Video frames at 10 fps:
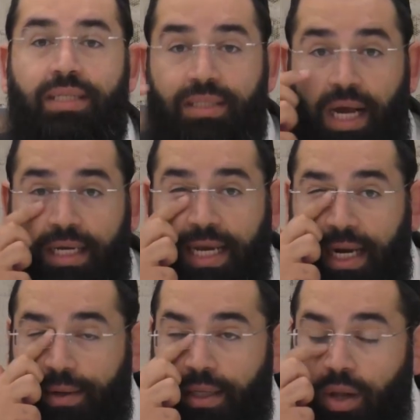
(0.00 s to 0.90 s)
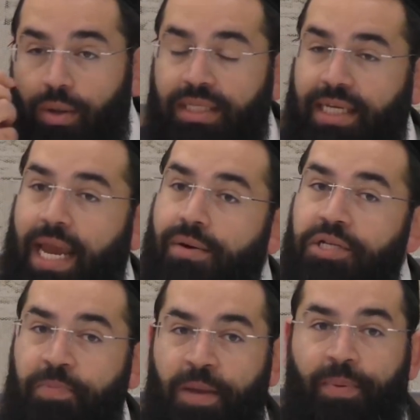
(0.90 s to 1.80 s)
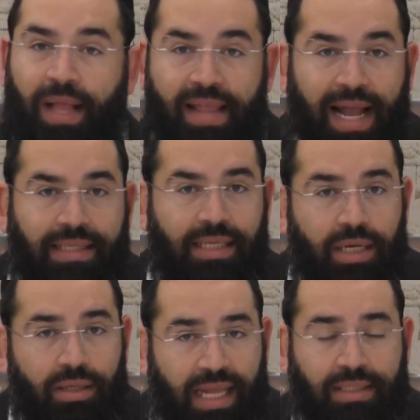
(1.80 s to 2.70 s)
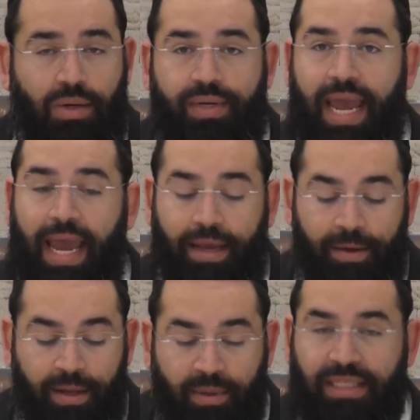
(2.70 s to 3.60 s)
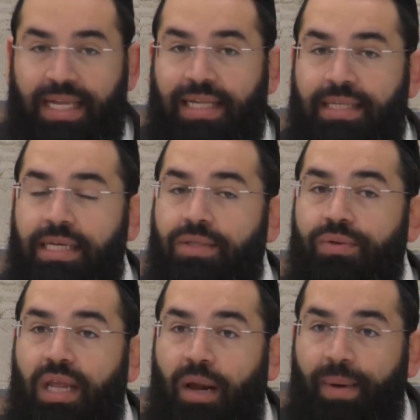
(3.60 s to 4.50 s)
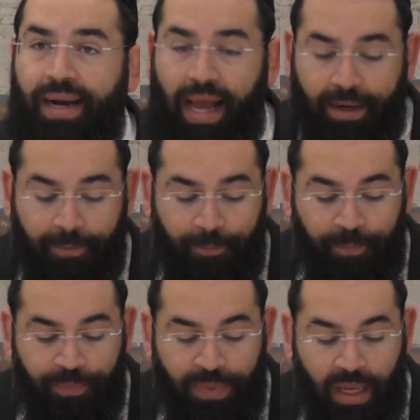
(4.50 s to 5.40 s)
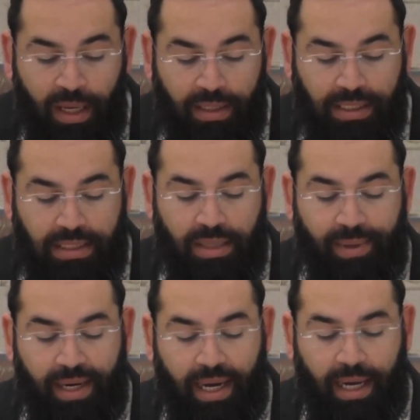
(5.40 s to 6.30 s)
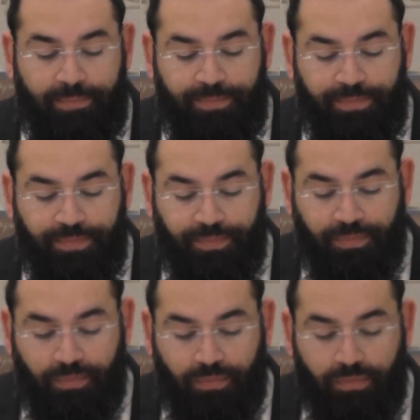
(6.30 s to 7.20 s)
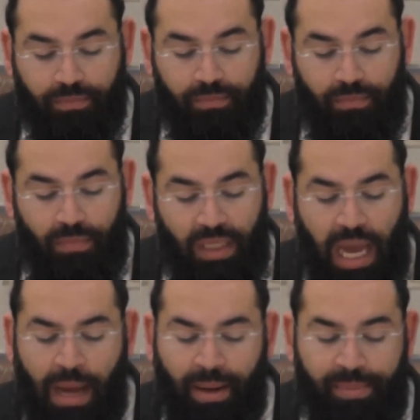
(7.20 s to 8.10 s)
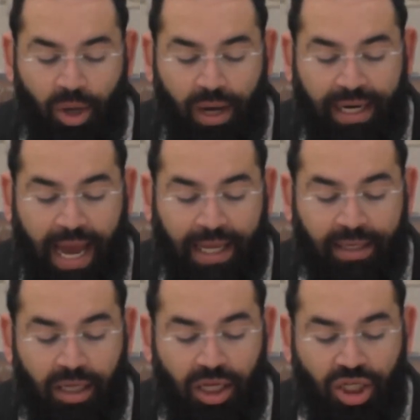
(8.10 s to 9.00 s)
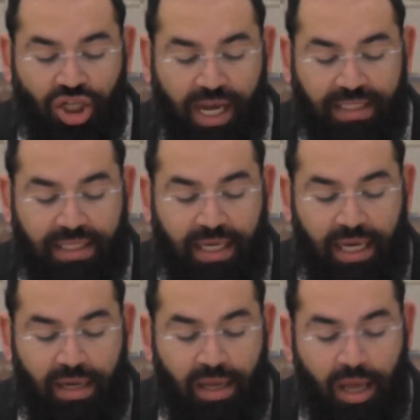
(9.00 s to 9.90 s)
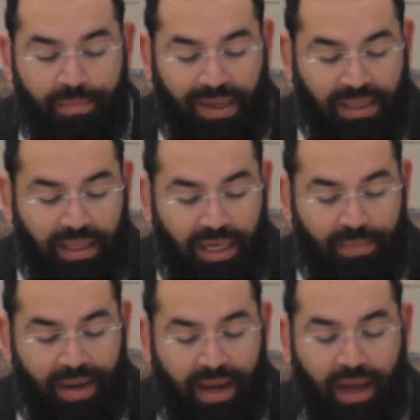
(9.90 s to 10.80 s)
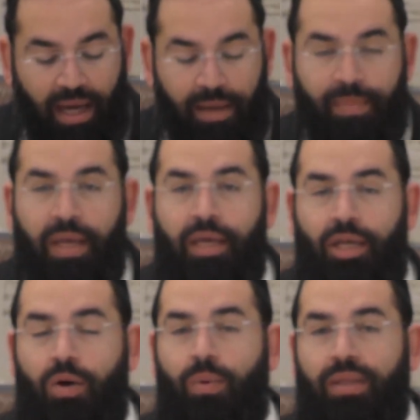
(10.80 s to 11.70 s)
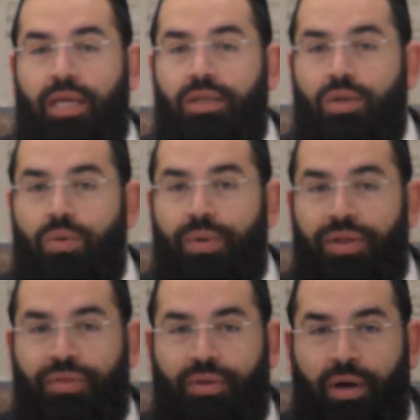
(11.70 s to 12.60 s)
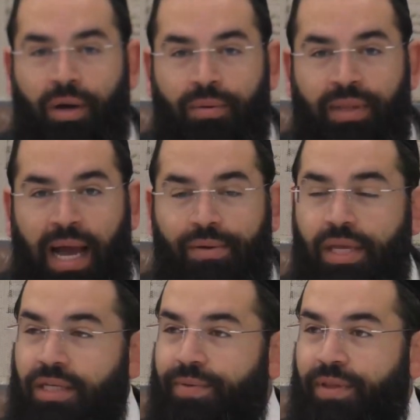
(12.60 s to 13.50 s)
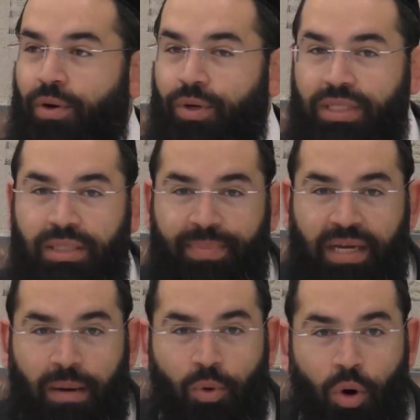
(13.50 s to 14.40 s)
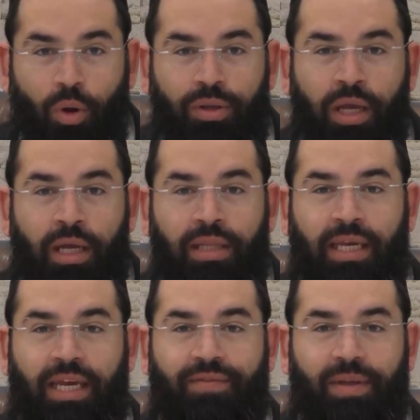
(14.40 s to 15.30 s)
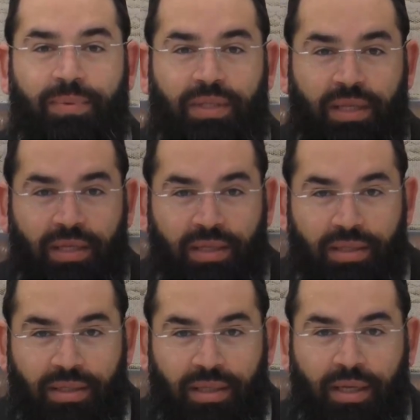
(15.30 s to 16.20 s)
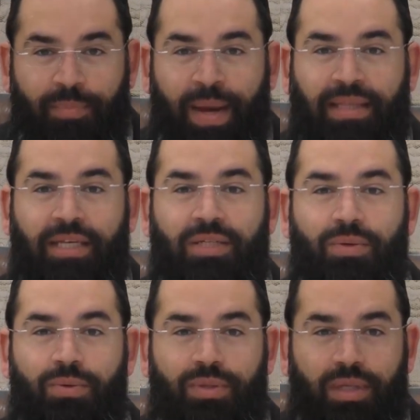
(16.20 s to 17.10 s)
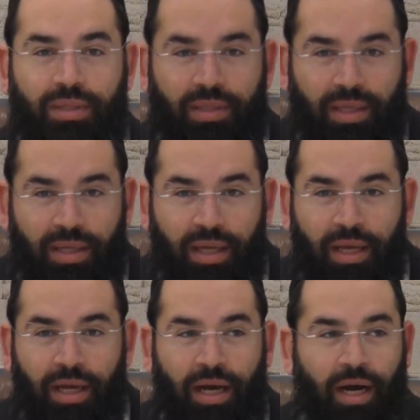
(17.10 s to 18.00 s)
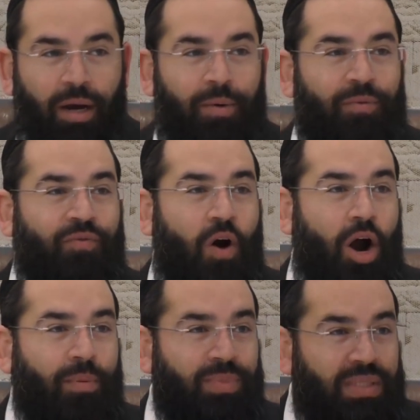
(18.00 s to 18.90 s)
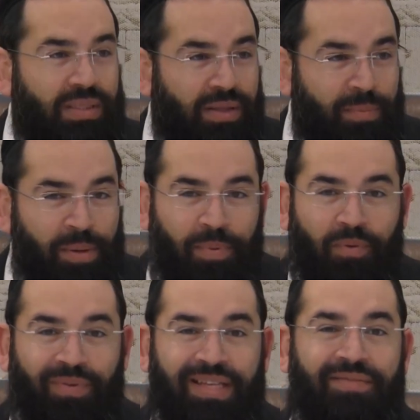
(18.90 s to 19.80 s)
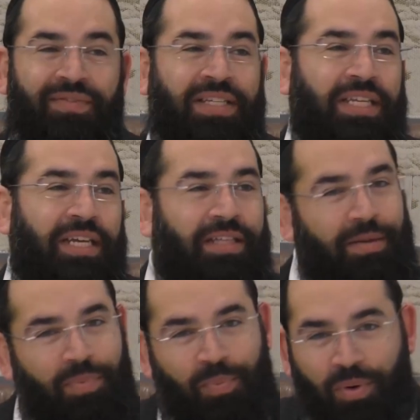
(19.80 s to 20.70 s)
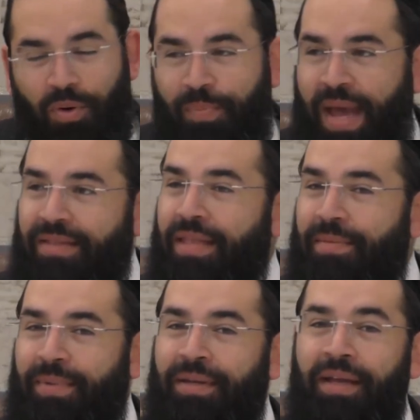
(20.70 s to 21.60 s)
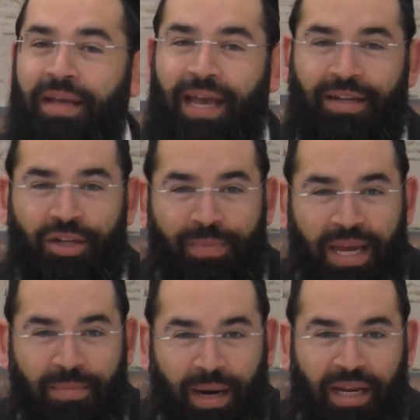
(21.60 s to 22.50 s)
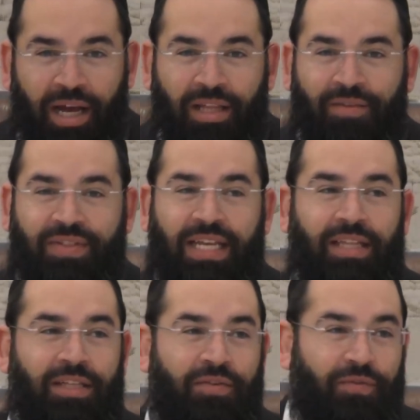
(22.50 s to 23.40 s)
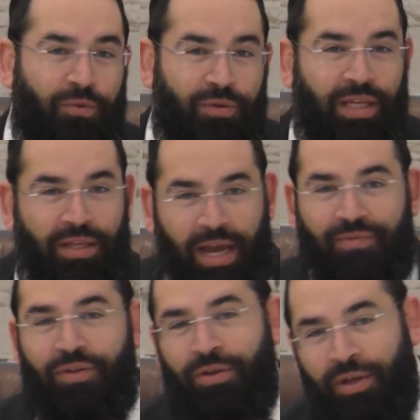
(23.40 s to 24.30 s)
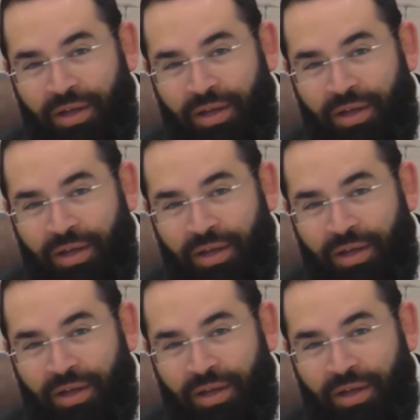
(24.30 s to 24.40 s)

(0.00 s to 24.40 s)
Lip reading: does not carry loads, it carries people, and that's okay, because that's a Isur de Rabbanan. Says the Gemara, Amar Biyochanan, Lichshiyaskin, Matchinin Berechaim. You know what they do with nowadays when the horses become old? They give them to the petting zoos and to the farms that people visit, that people go pet them, and you make money out of selling the food that you have to